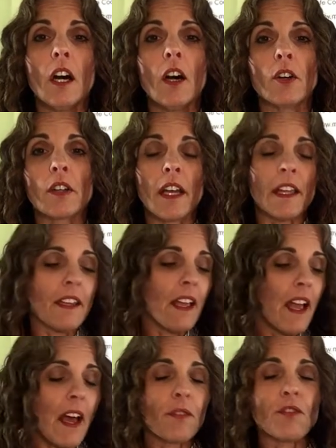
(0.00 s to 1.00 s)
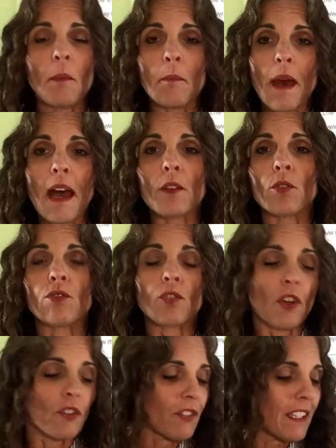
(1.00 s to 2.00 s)
okay, they have some battle
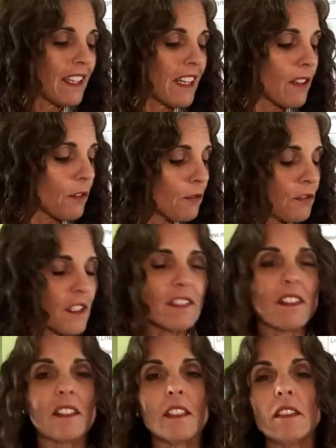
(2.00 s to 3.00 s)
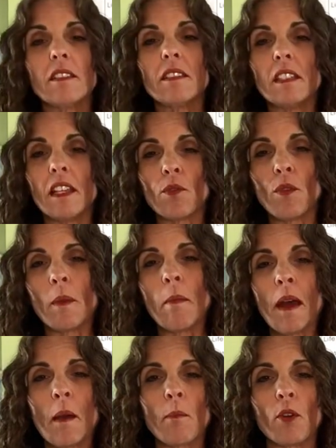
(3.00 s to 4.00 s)
scars that they could physically see and
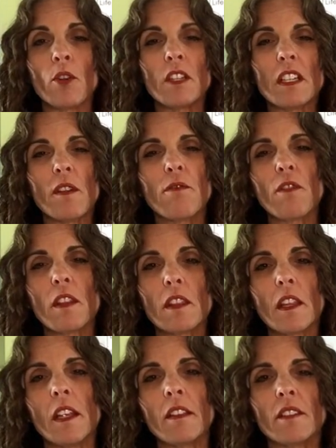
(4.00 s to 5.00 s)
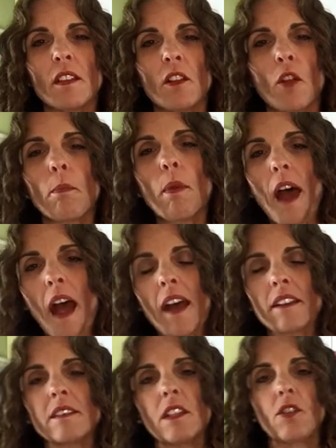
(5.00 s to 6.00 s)
remember different things in their
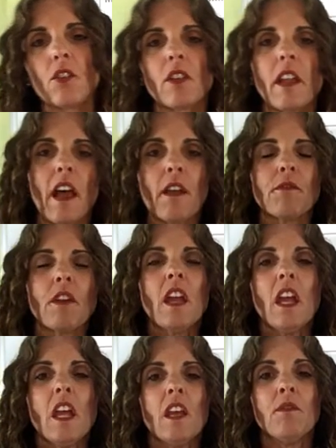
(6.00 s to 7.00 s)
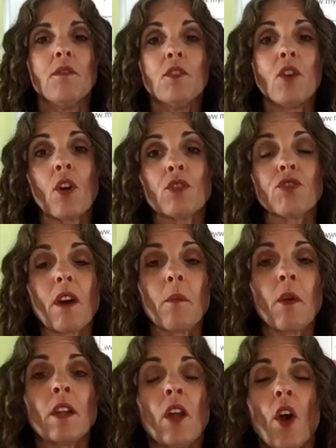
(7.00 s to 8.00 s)
past, in their life. If you know
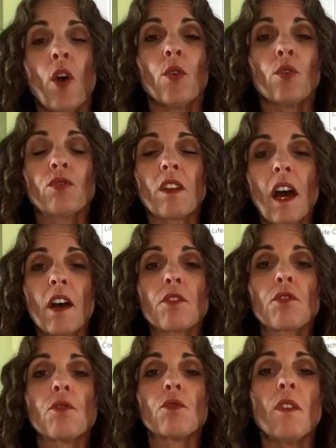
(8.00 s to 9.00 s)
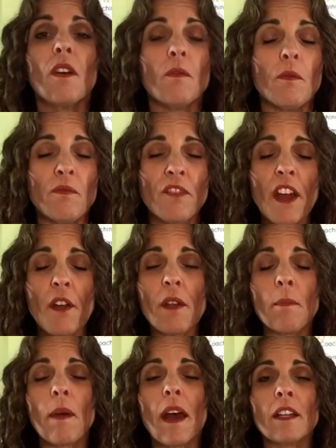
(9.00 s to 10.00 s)
someone who's gone through very
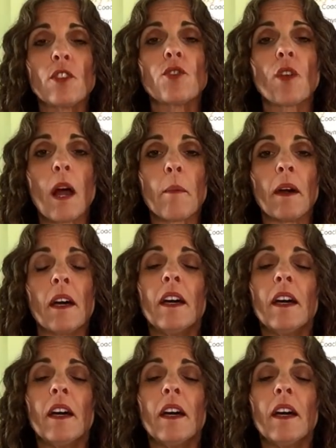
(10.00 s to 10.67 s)
bad trauma.